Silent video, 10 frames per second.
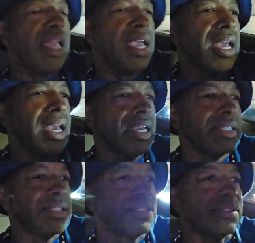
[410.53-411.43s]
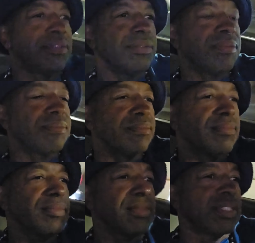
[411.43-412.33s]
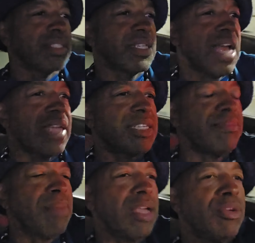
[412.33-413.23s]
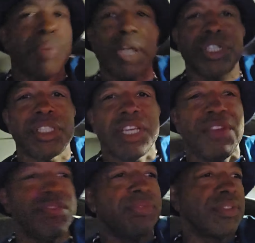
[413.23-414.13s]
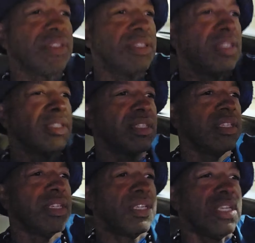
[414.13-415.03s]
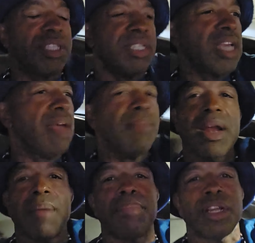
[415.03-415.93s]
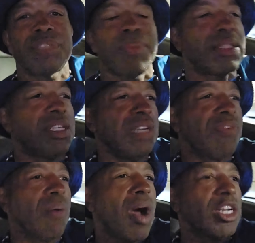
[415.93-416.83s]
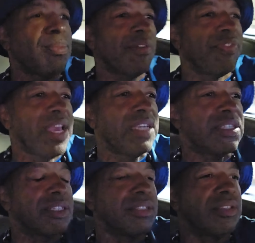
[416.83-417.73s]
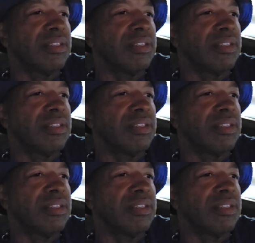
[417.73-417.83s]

And I said, man, you brush your teeth? He said, yeah, man, I brush my teeth. I wash my face.